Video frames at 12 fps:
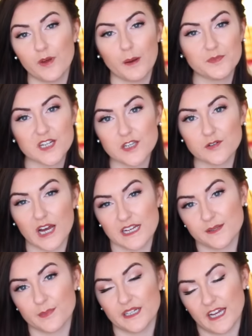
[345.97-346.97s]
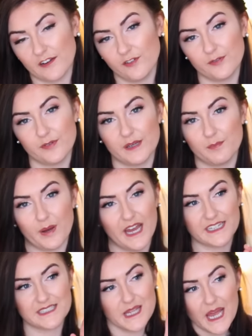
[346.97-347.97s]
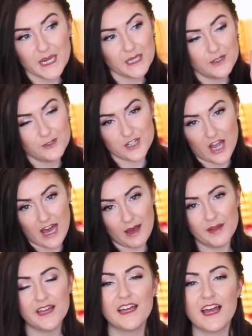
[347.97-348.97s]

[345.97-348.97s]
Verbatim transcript: update you guys on my life and my exciting new job.